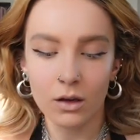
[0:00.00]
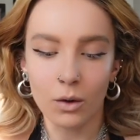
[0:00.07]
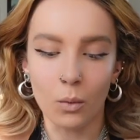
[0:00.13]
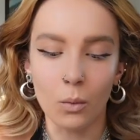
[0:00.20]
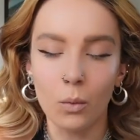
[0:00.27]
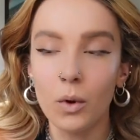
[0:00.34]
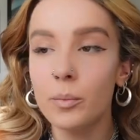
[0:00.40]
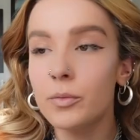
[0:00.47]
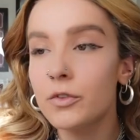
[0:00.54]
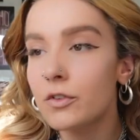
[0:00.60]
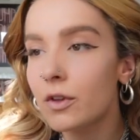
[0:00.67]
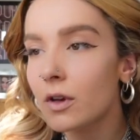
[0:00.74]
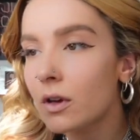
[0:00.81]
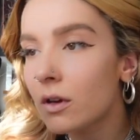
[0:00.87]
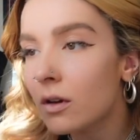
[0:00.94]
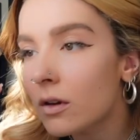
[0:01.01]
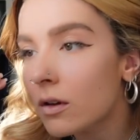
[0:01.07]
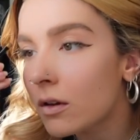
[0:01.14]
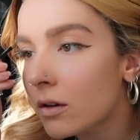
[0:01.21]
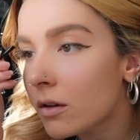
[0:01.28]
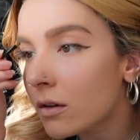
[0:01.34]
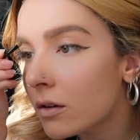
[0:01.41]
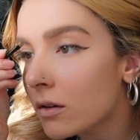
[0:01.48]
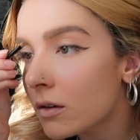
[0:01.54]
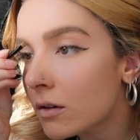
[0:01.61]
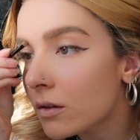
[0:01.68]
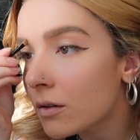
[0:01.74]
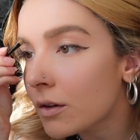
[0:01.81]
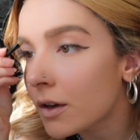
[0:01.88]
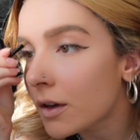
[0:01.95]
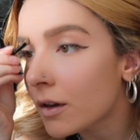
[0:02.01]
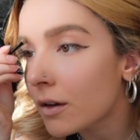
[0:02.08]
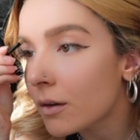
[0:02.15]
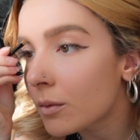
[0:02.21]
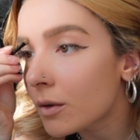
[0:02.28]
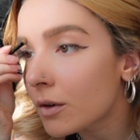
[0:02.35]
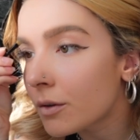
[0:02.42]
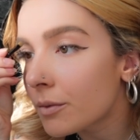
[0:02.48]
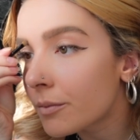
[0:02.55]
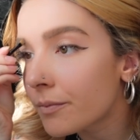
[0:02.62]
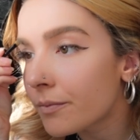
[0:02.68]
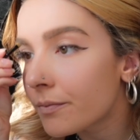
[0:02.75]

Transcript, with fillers: Whoops. Okay, well.